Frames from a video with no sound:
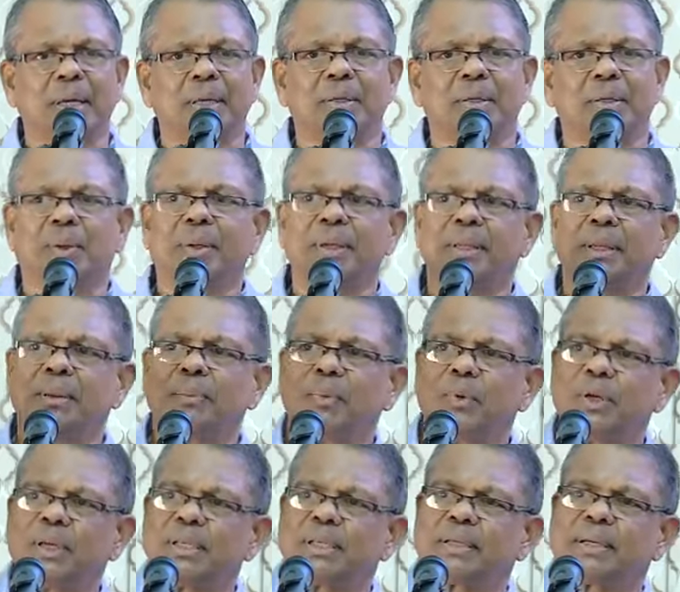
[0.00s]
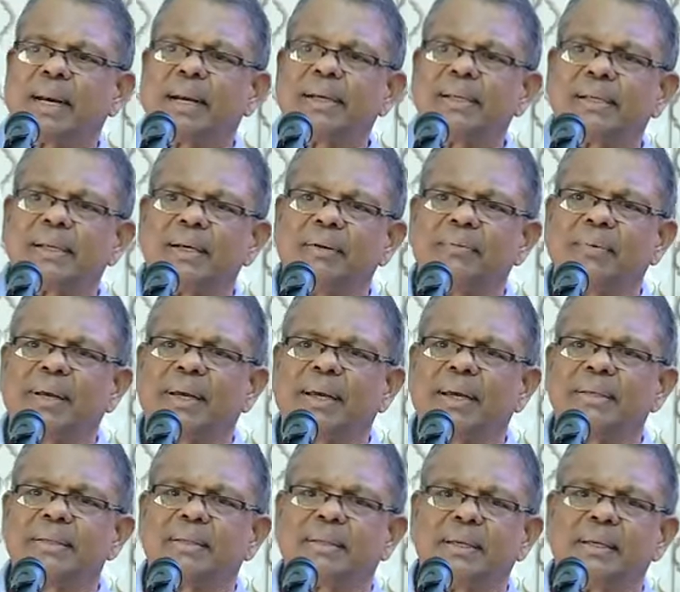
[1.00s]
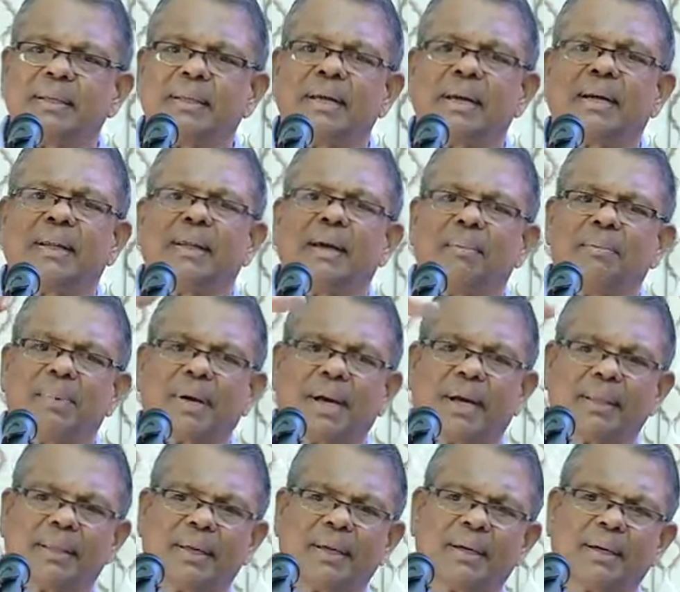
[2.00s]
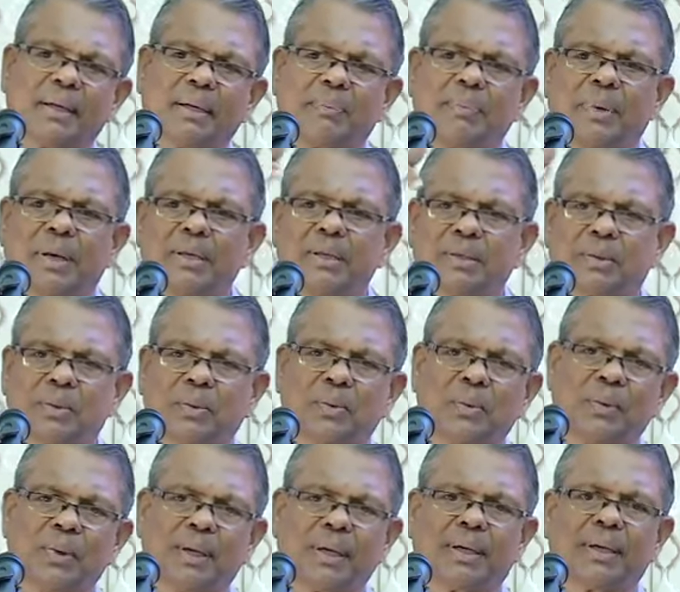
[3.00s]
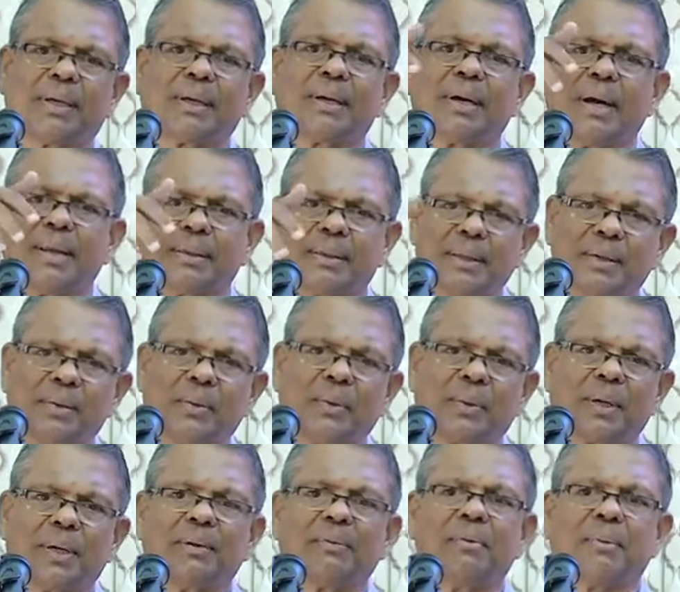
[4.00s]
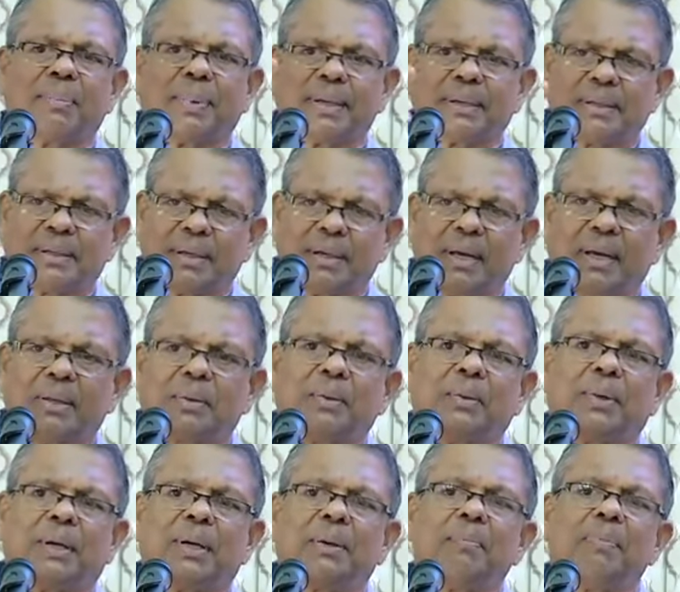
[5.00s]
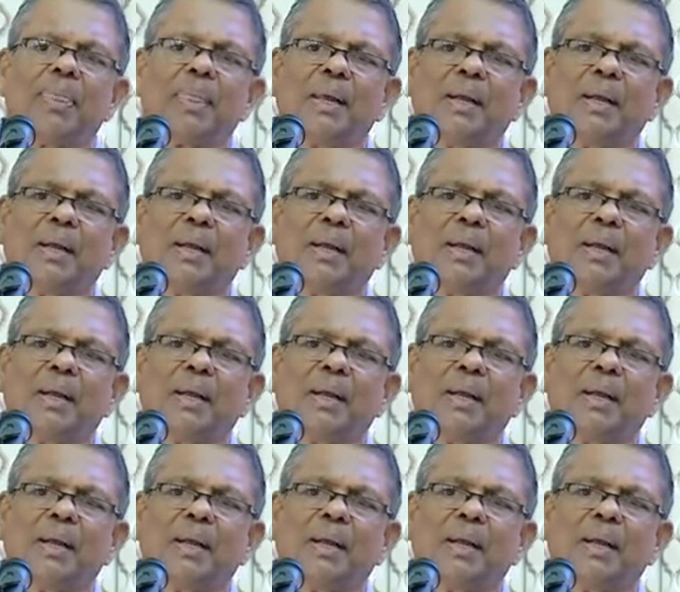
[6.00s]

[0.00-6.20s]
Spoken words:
So, in the Buddhist tradition, we can see that Dhammakatika, Pansukulika, Gantadura, Vipassanadura.